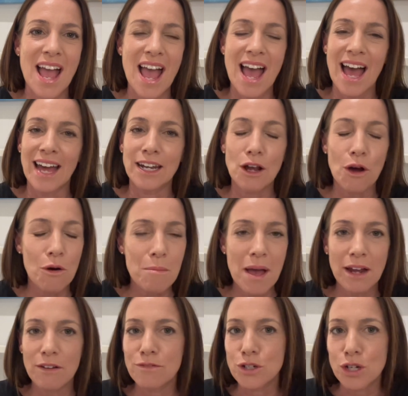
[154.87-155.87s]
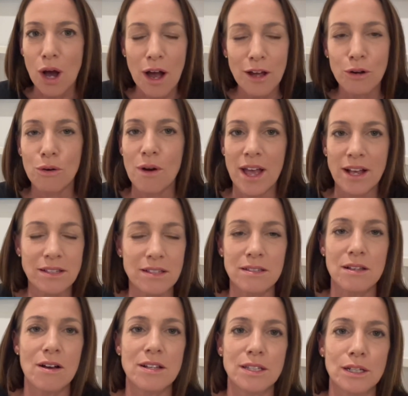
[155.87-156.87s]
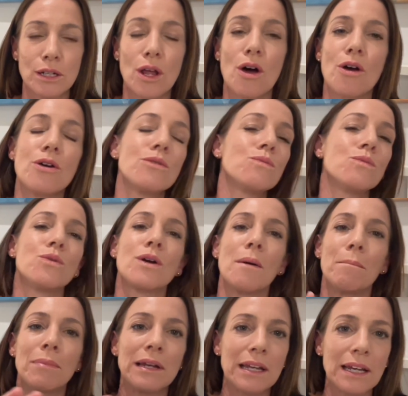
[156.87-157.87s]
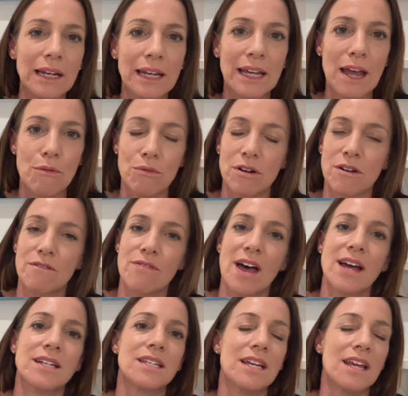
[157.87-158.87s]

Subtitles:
And no amount of diet or exercise alone will completely get rid of that